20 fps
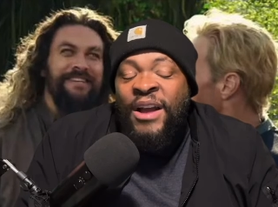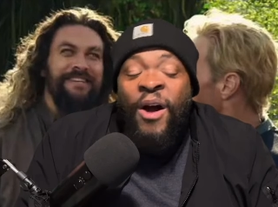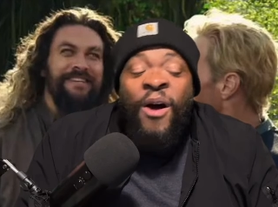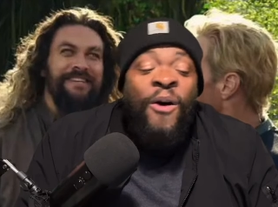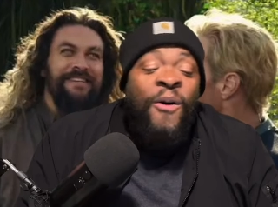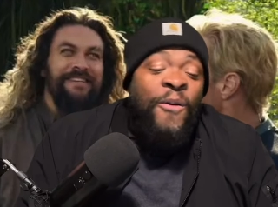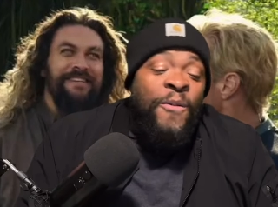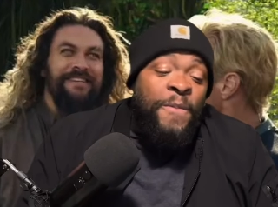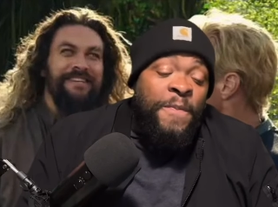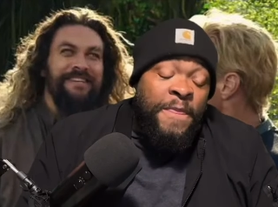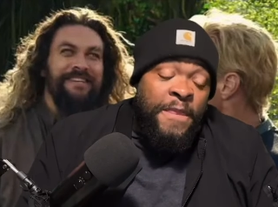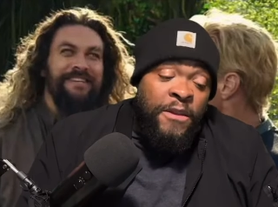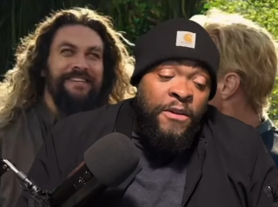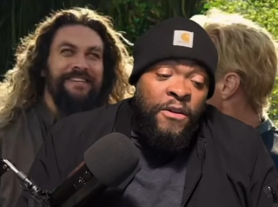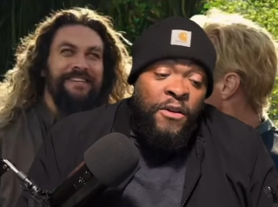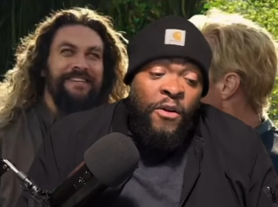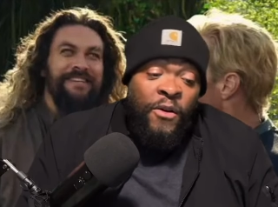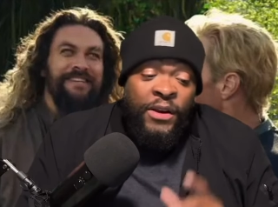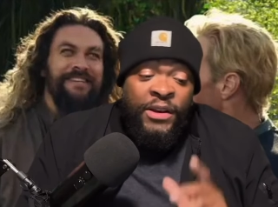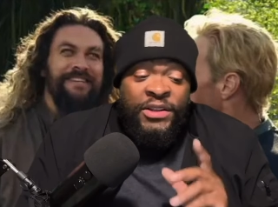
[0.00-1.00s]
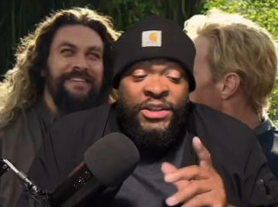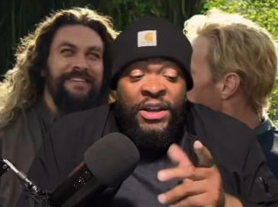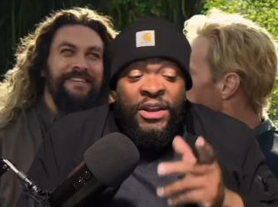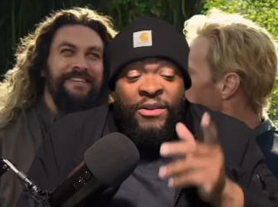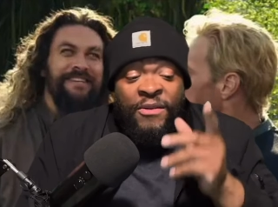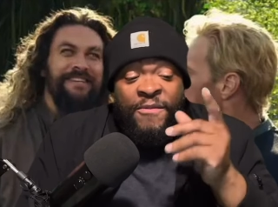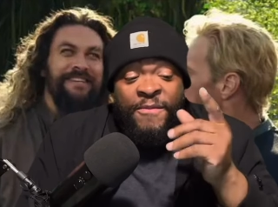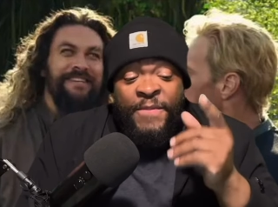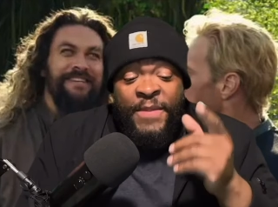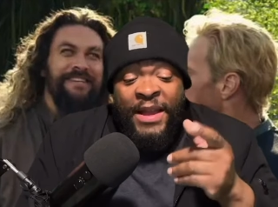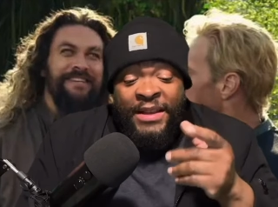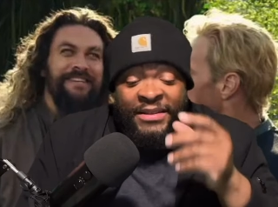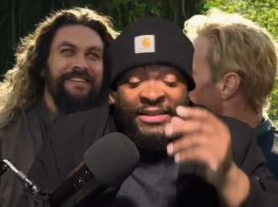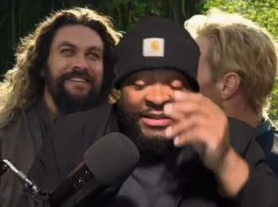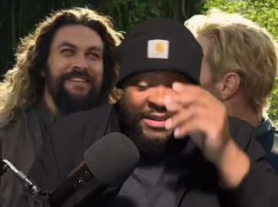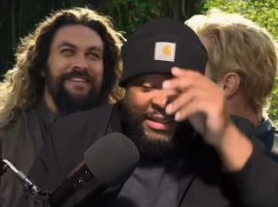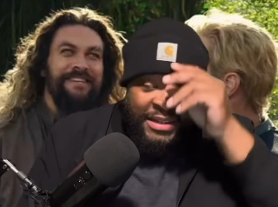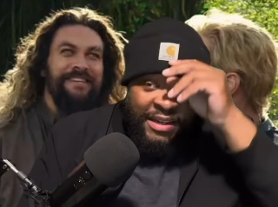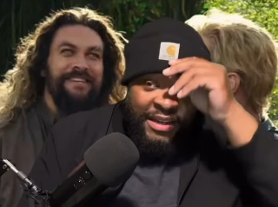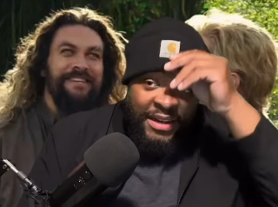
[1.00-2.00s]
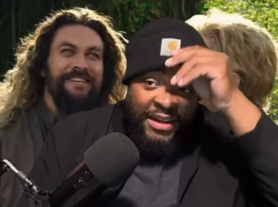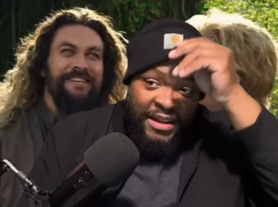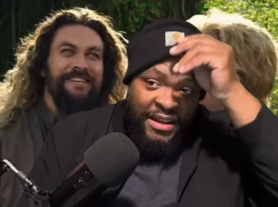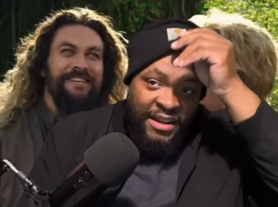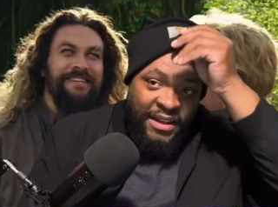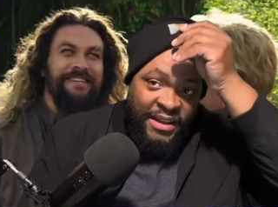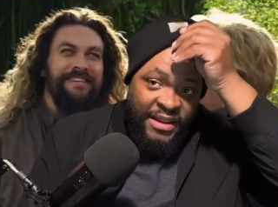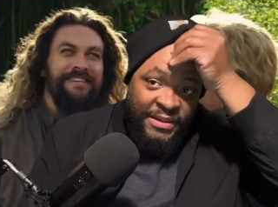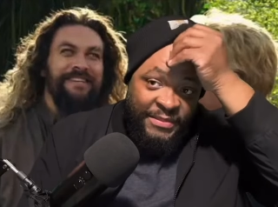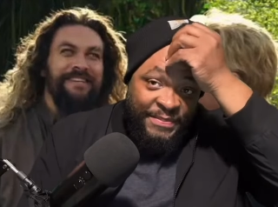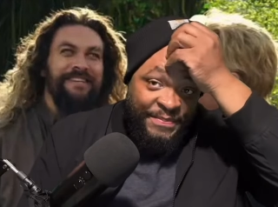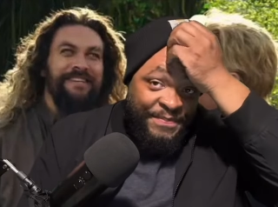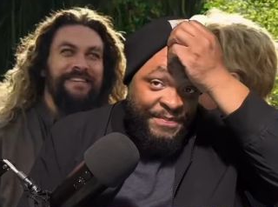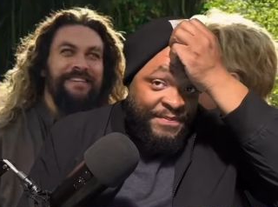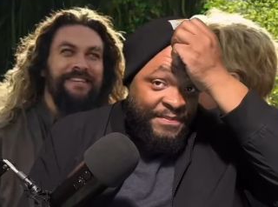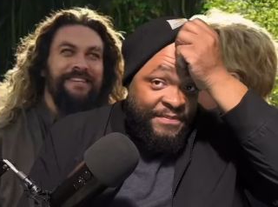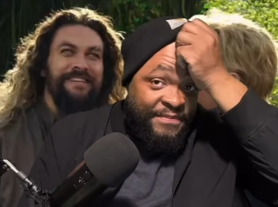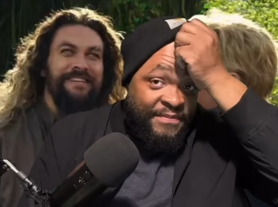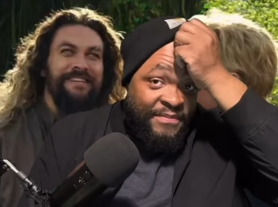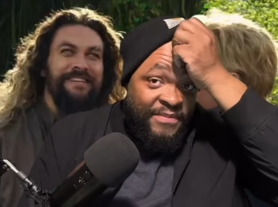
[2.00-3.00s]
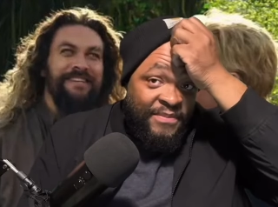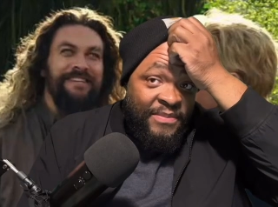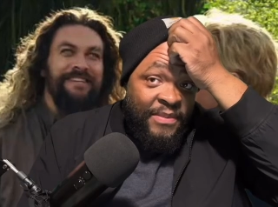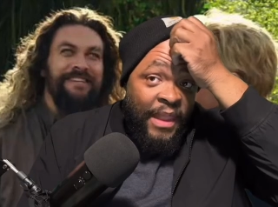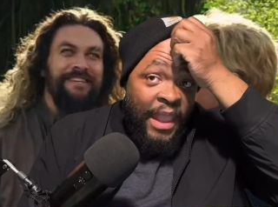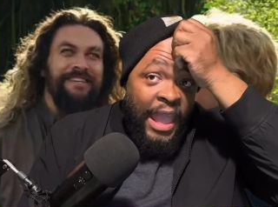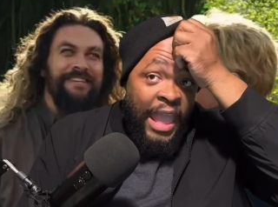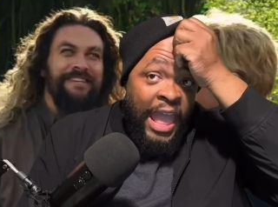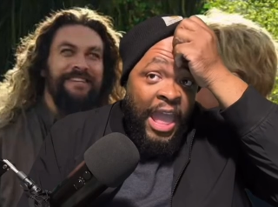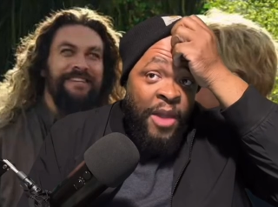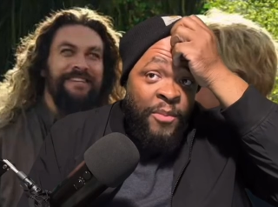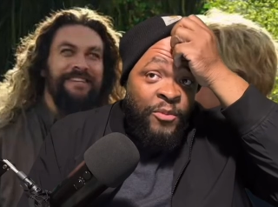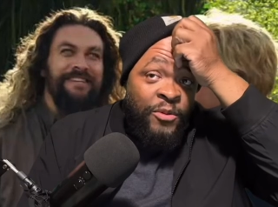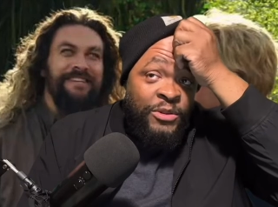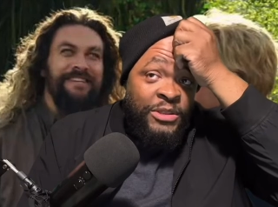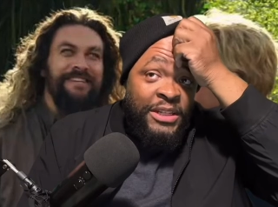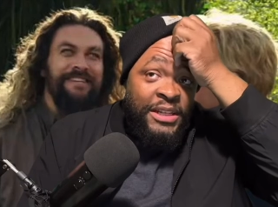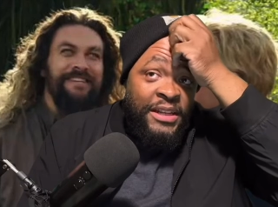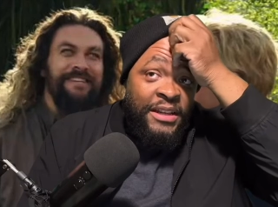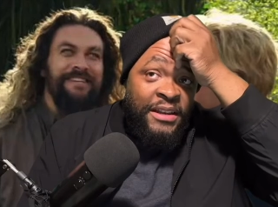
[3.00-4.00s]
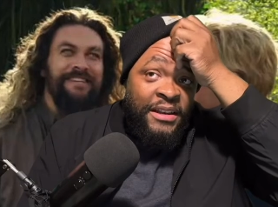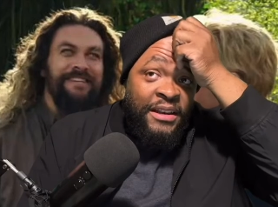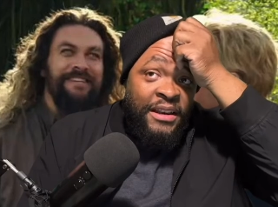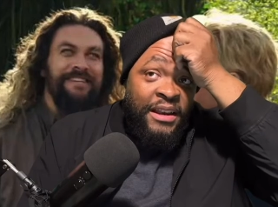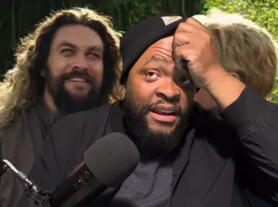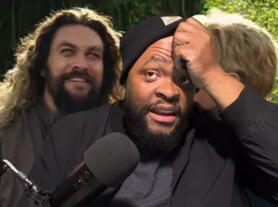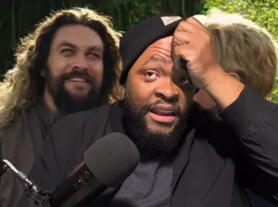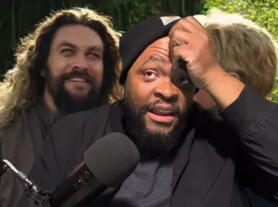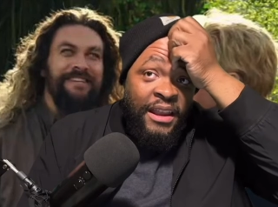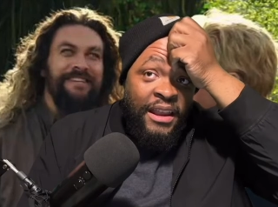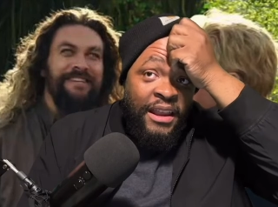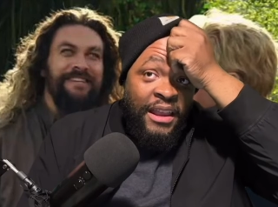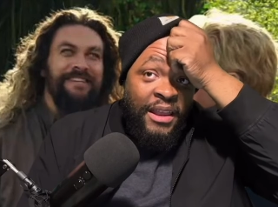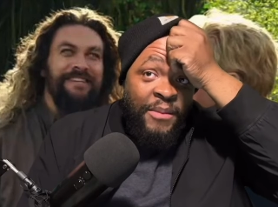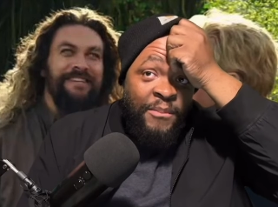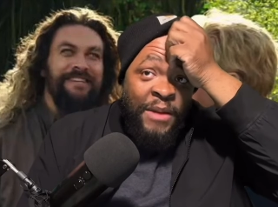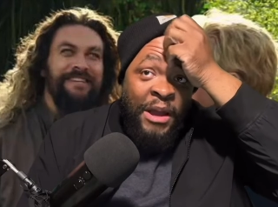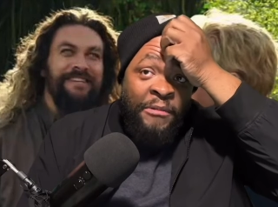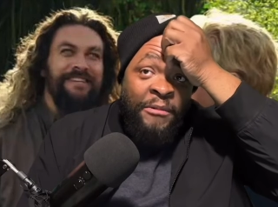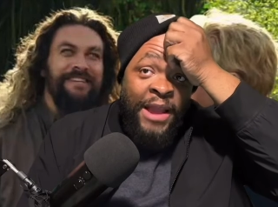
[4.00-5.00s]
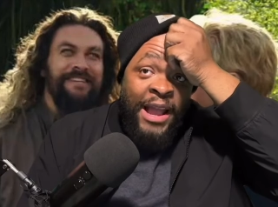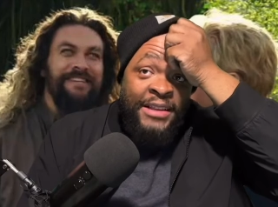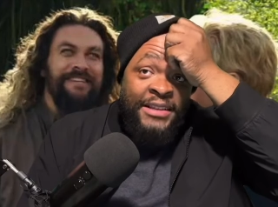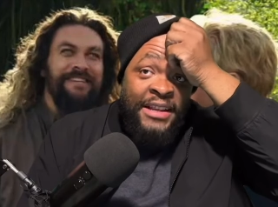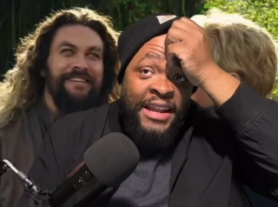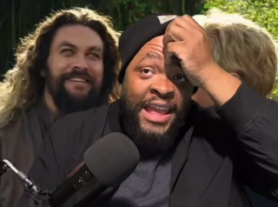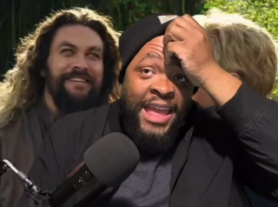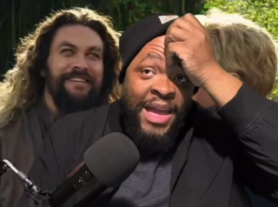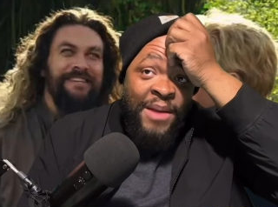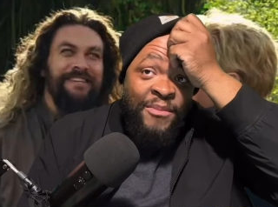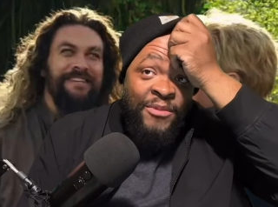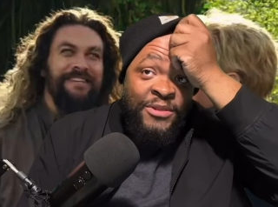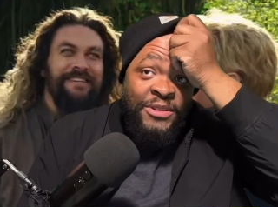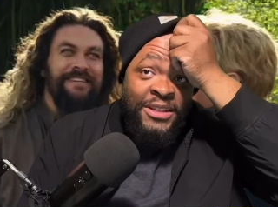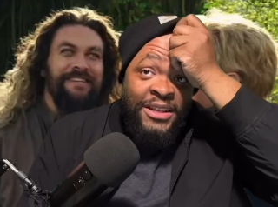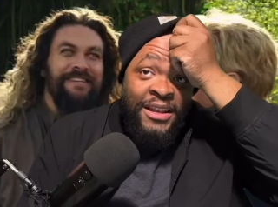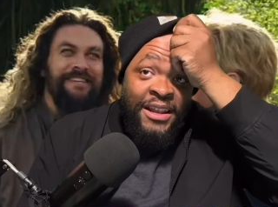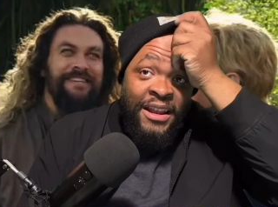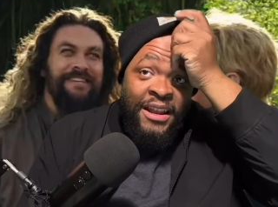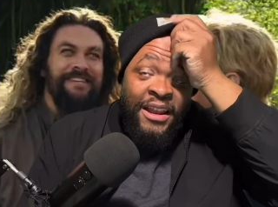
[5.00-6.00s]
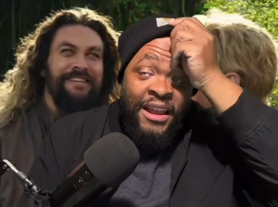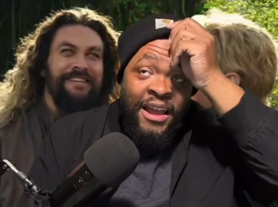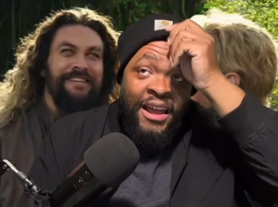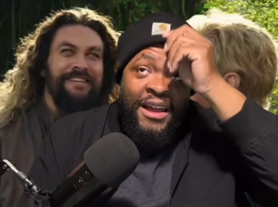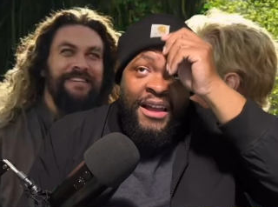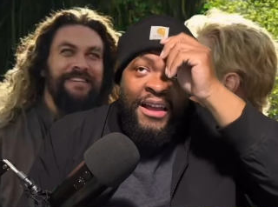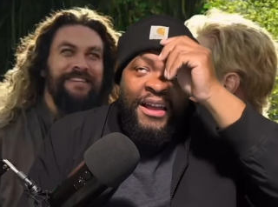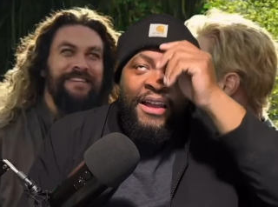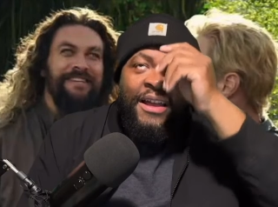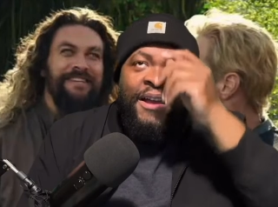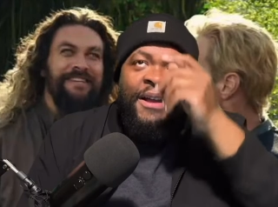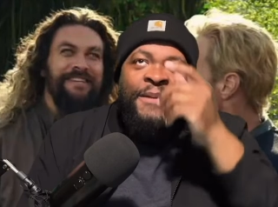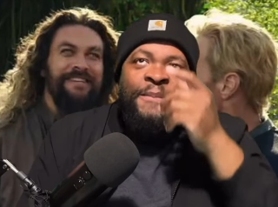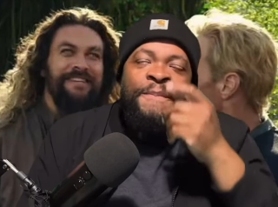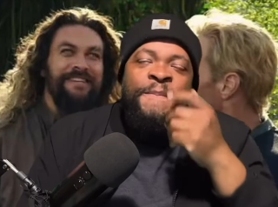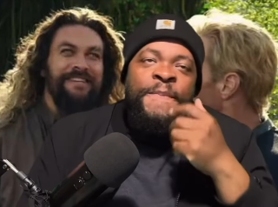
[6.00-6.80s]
Speaker 1: oh, you can go on the channel. I just did uh, Hamilton. My reaction to Hamilton. Uh,